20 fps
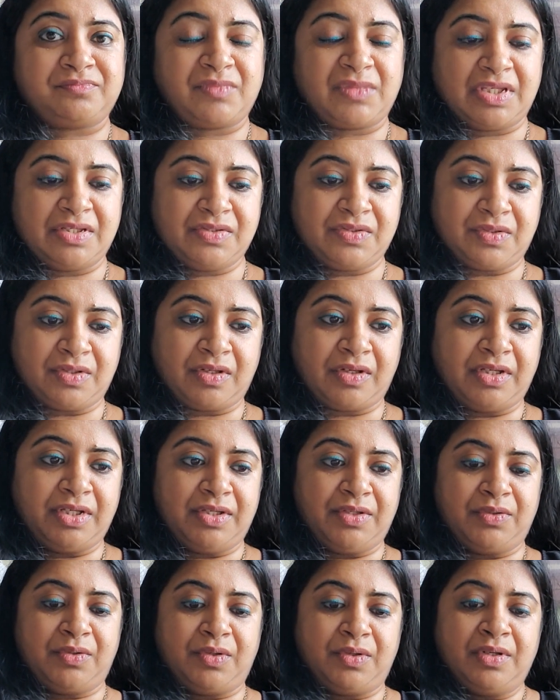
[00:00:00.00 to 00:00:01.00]
So
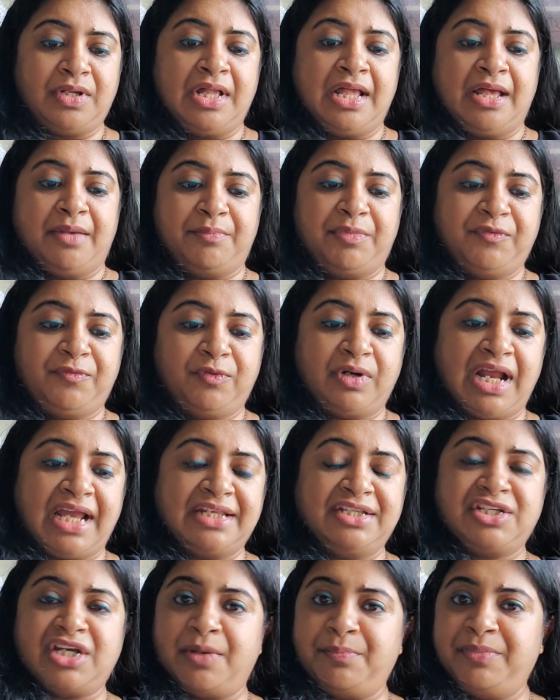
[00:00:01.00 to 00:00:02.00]
now, before I
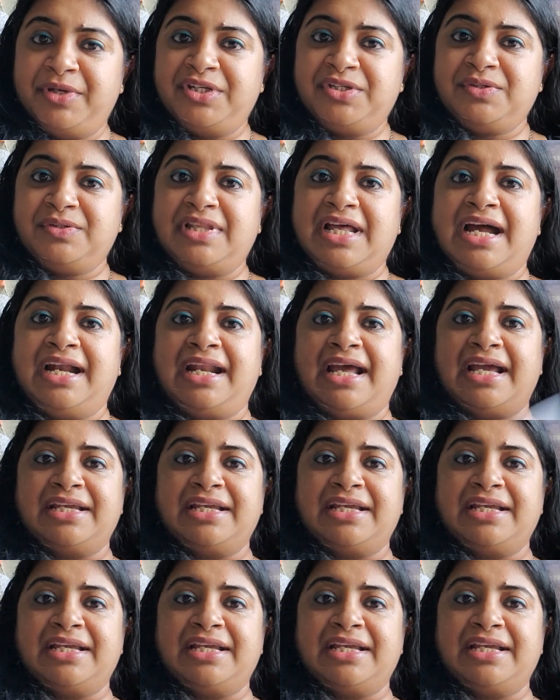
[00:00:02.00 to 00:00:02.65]
jump into that,